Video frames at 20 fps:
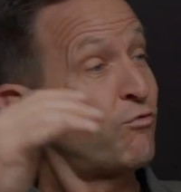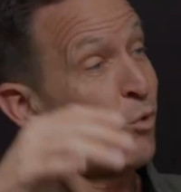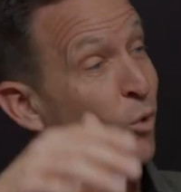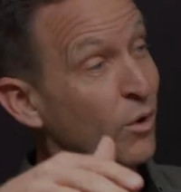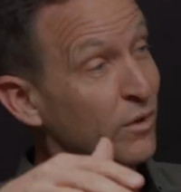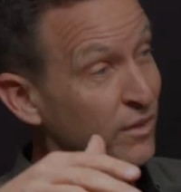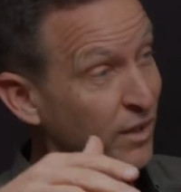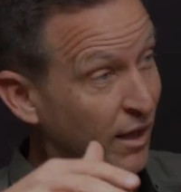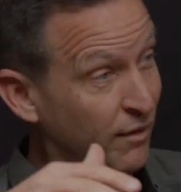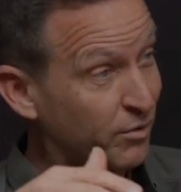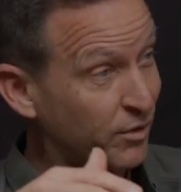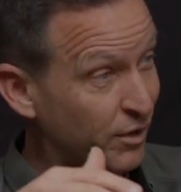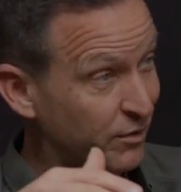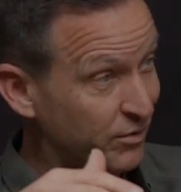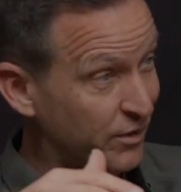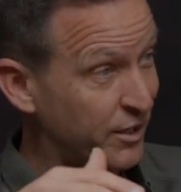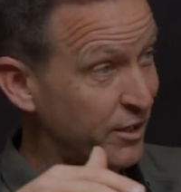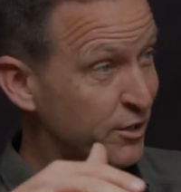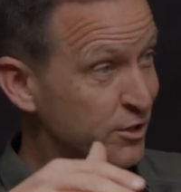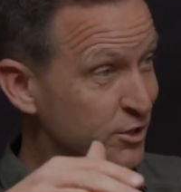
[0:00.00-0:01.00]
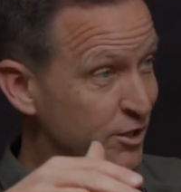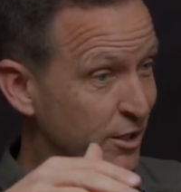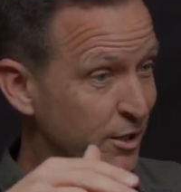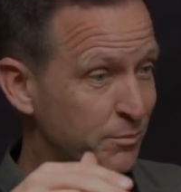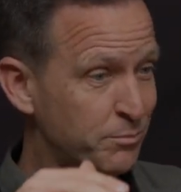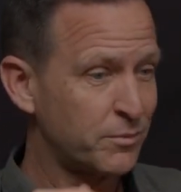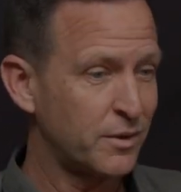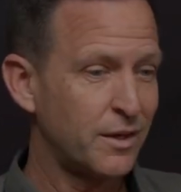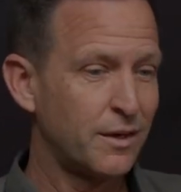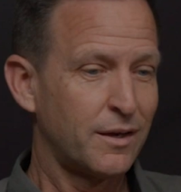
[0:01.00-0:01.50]
fourth level of
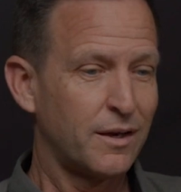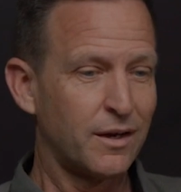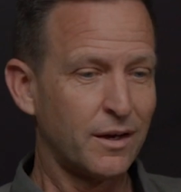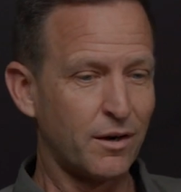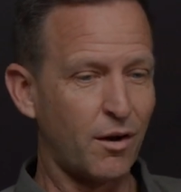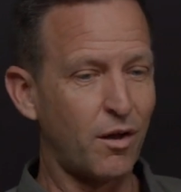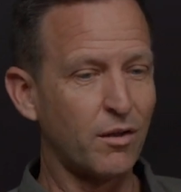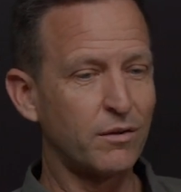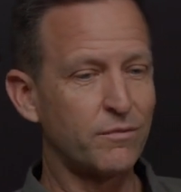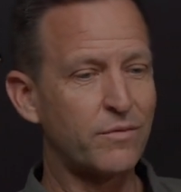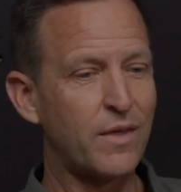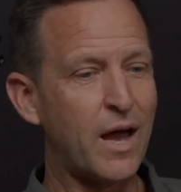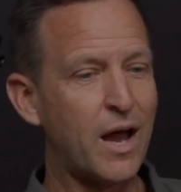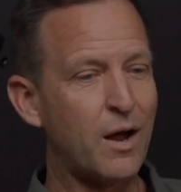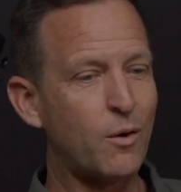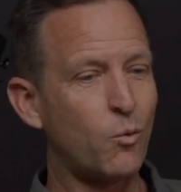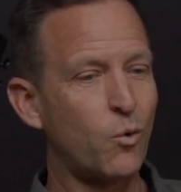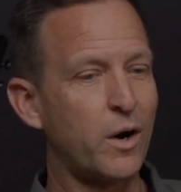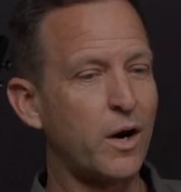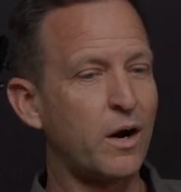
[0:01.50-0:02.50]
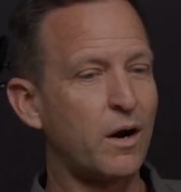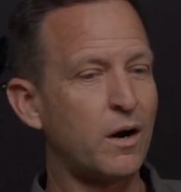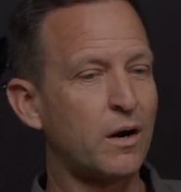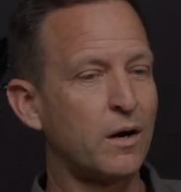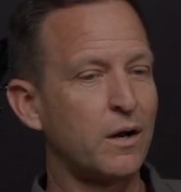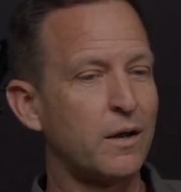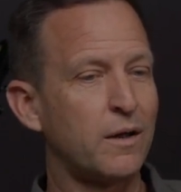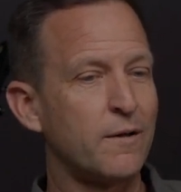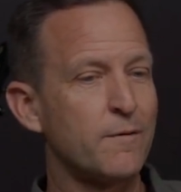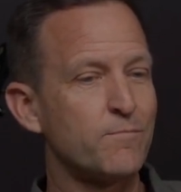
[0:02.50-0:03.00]
leadership in all of that
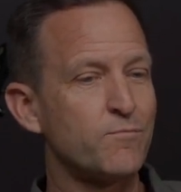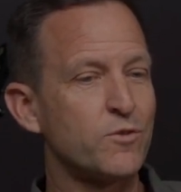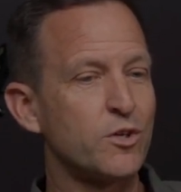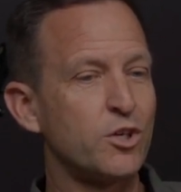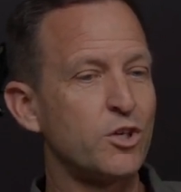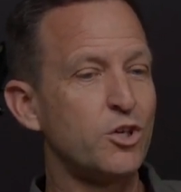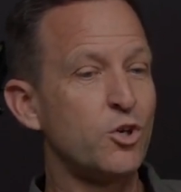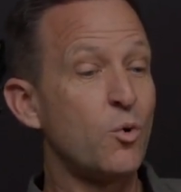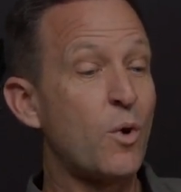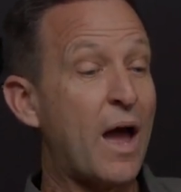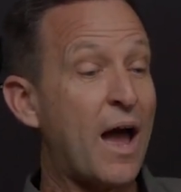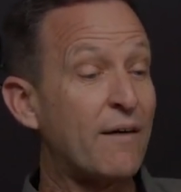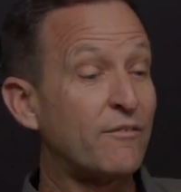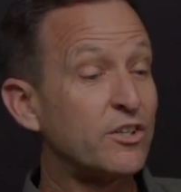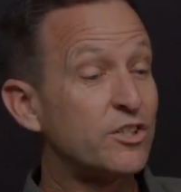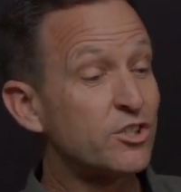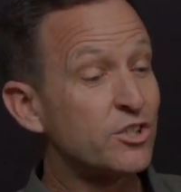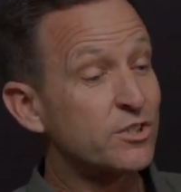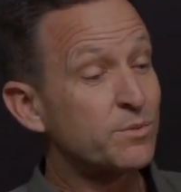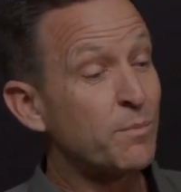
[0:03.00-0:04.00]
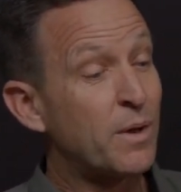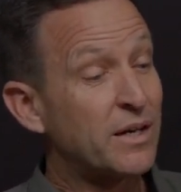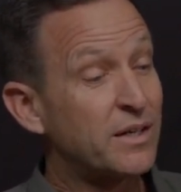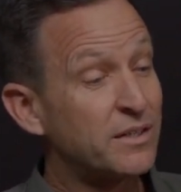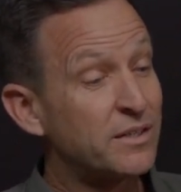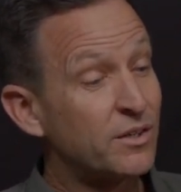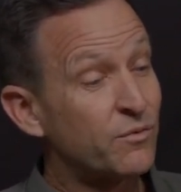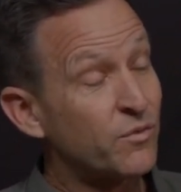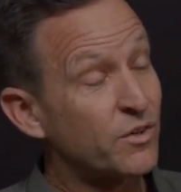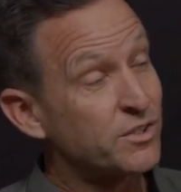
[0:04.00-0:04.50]
where you haven't just made
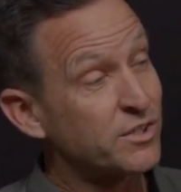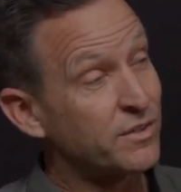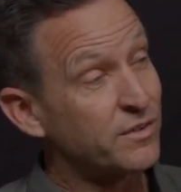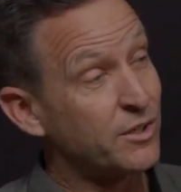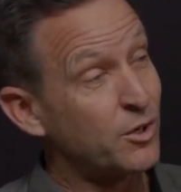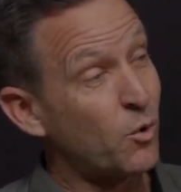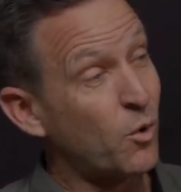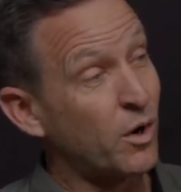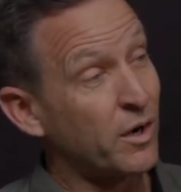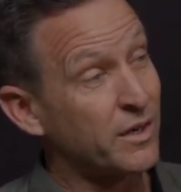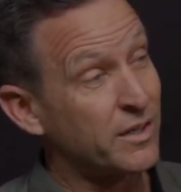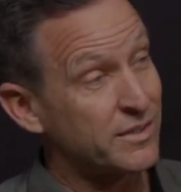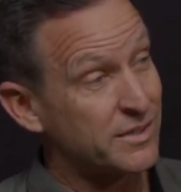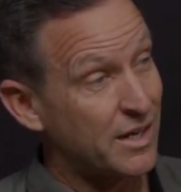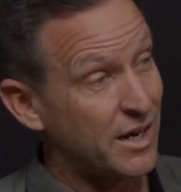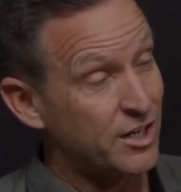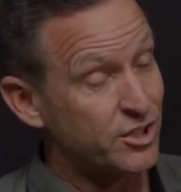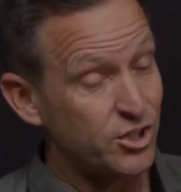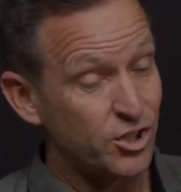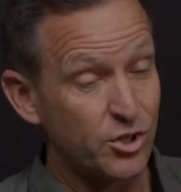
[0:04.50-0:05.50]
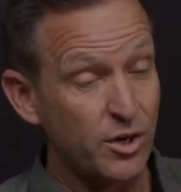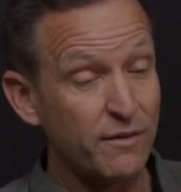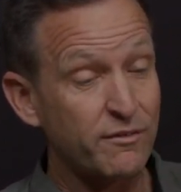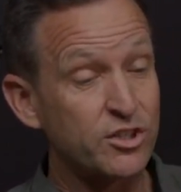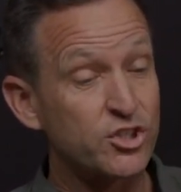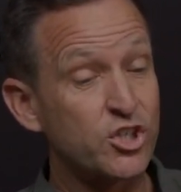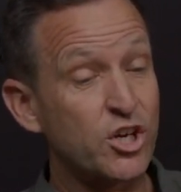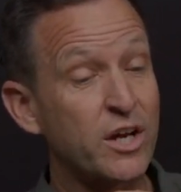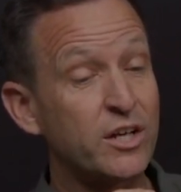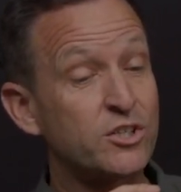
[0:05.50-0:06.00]
a difference in the organization. You
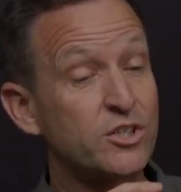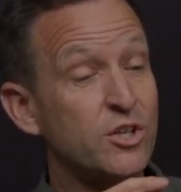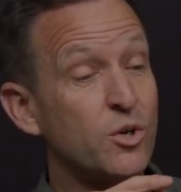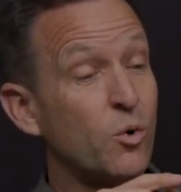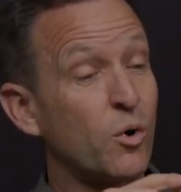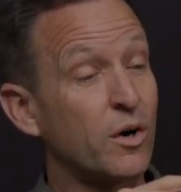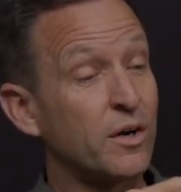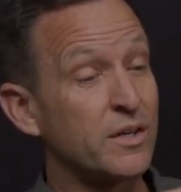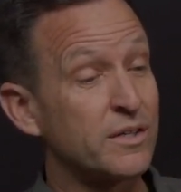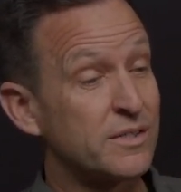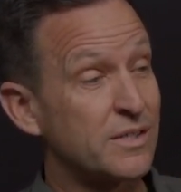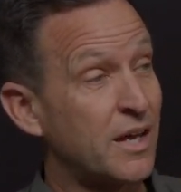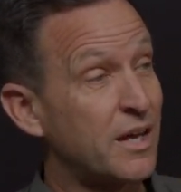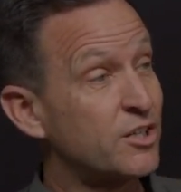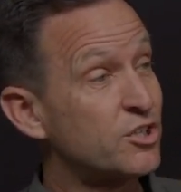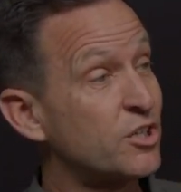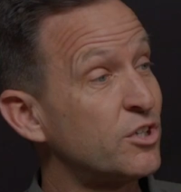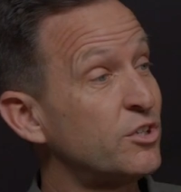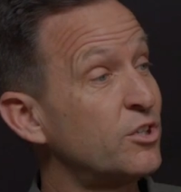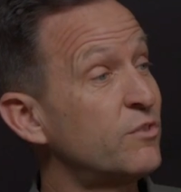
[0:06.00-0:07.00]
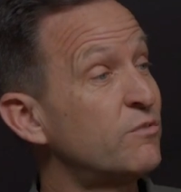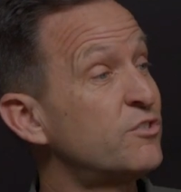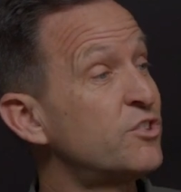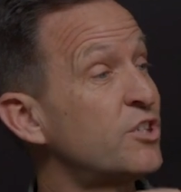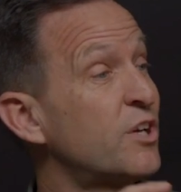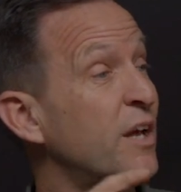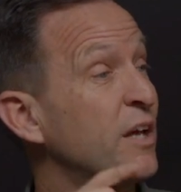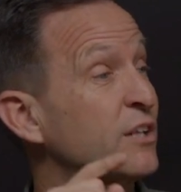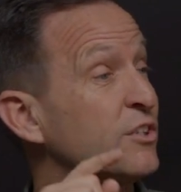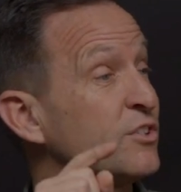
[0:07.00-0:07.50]
haven't changed the organization. You've
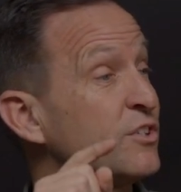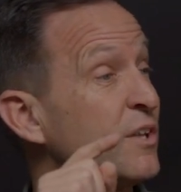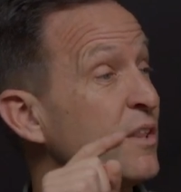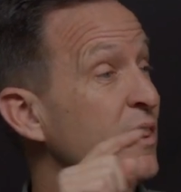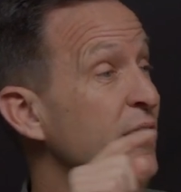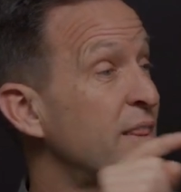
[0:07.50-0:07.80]
changed